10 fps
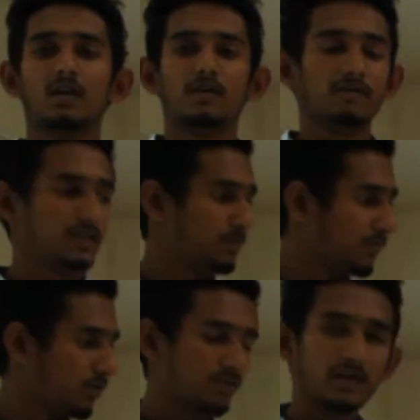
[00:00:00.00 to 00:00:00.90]
With
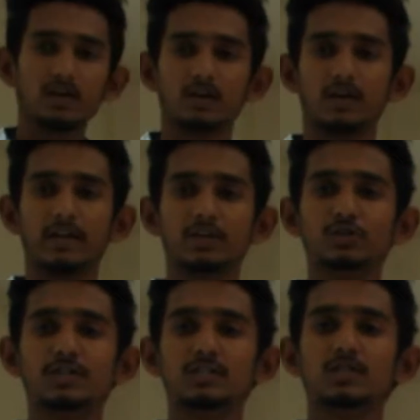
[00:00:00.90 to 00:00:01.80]
moving into
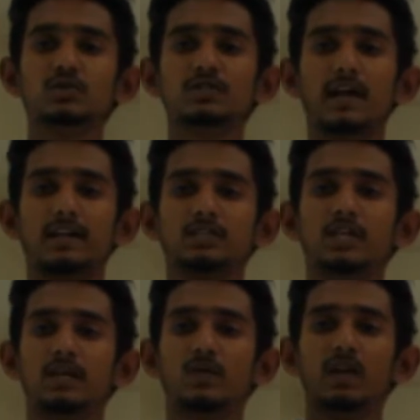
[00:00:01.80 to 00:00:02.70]
this new
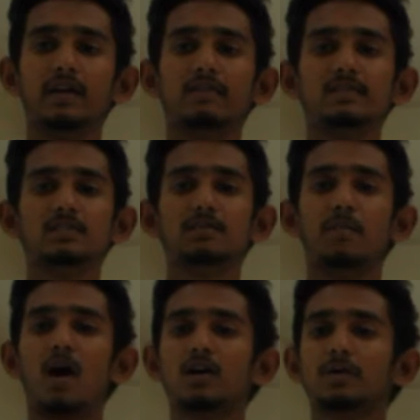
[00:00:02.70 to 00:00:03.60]
strategy, it will increase the
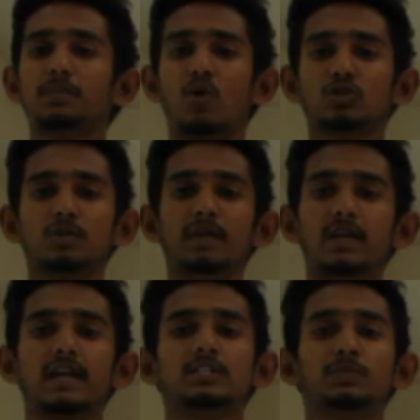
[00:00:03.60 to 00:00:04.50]
market proximity
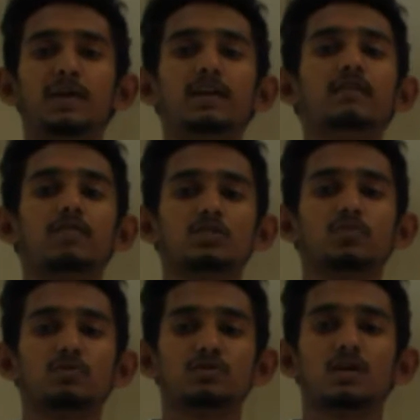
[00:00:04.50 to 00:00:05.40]
and speed in
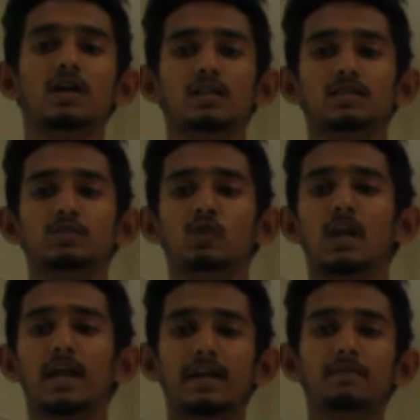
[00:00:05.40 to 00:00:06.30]
response. This will
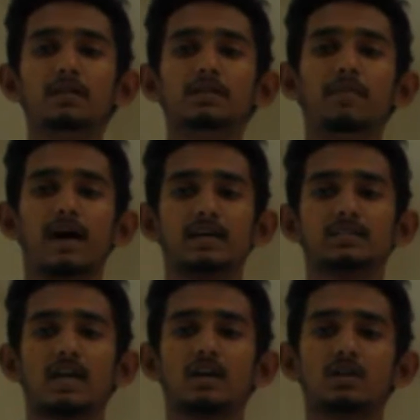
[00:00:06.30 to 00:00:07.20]
enable the buyers
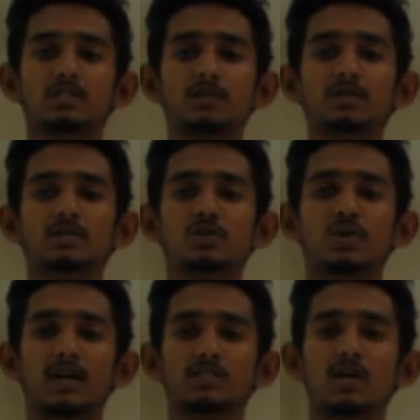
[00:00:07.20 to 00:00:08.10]
and customers to touch